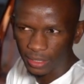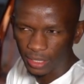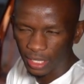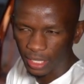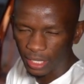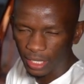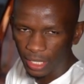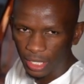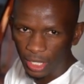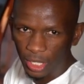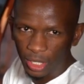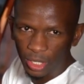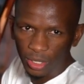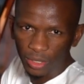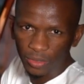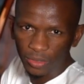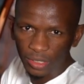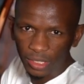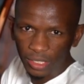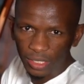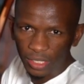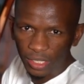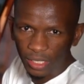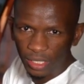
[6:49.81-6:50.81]
Yeah,
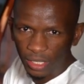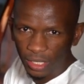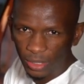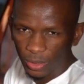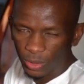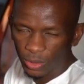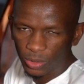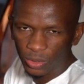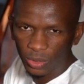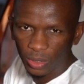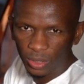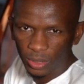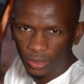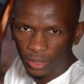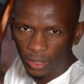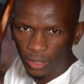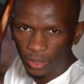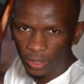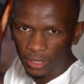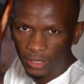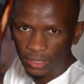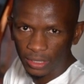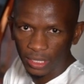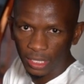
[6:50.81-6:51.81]
obviously cruise
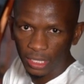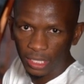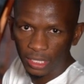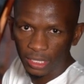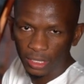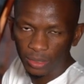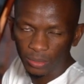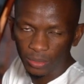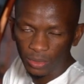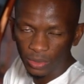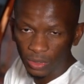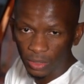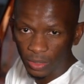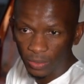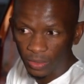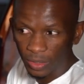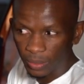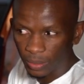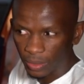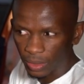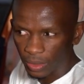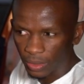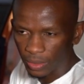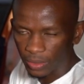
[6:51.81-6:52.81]
control is standard in most of the
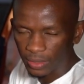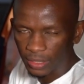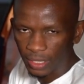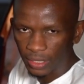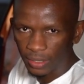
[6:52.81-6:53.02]
models.